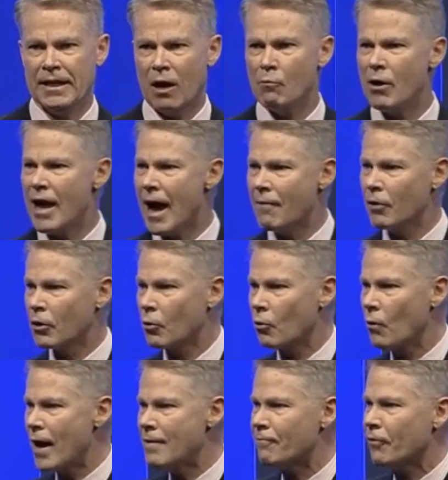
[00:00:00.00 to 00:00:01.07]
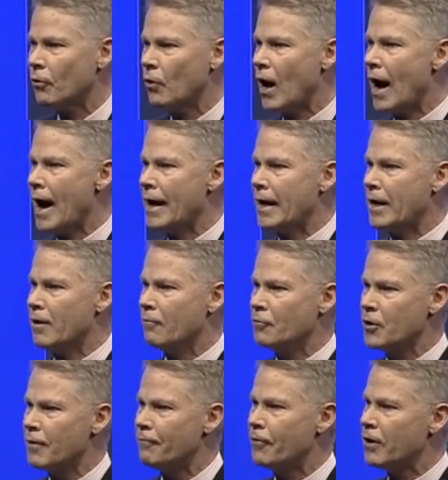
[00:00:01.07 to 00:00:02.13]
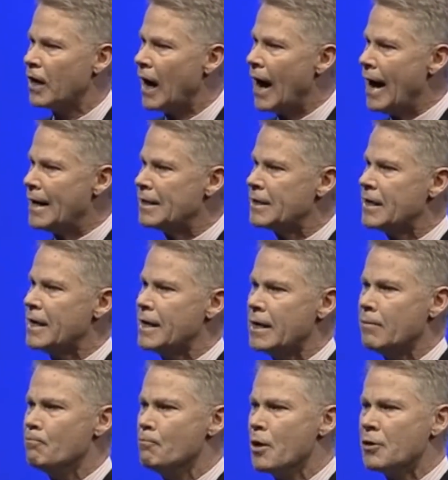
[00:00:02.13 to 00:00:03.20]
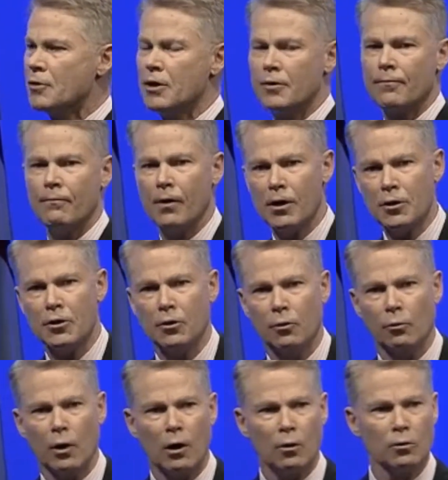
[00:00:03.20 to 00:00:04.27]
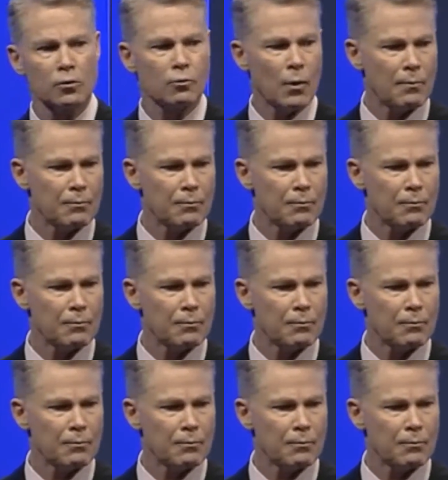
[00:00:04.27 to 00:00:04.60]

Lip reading: and we have a great variety of different IT and business functional roles